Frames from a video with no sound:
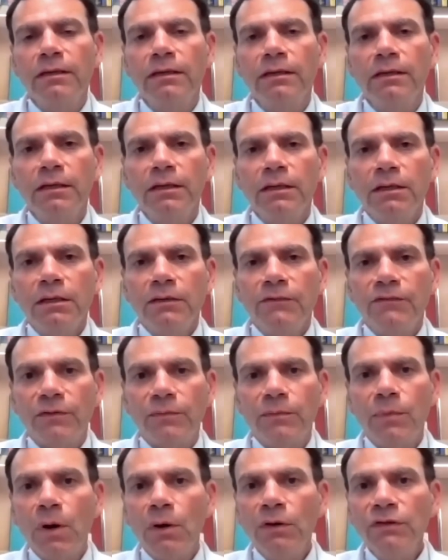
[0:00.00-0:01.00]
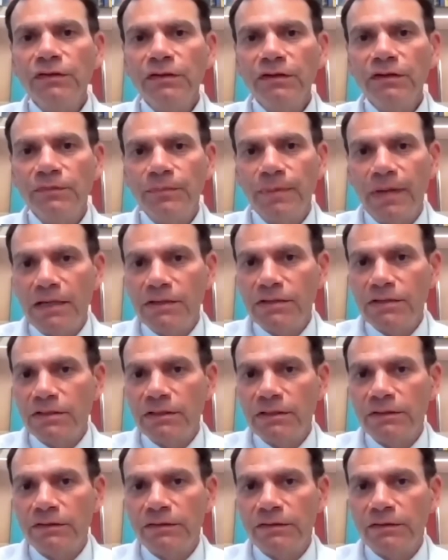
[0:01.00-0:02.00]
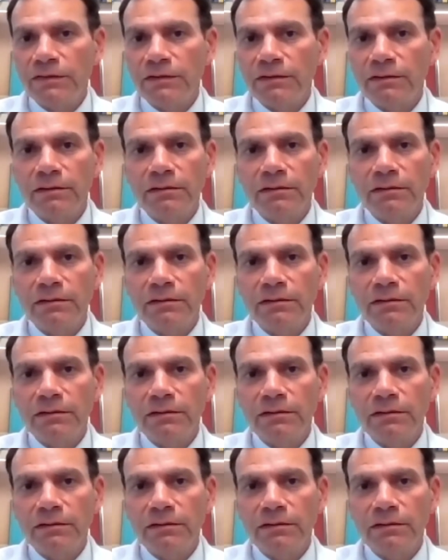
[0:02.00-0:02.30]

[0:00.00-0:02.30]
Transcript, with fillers: Right. For most of these patients,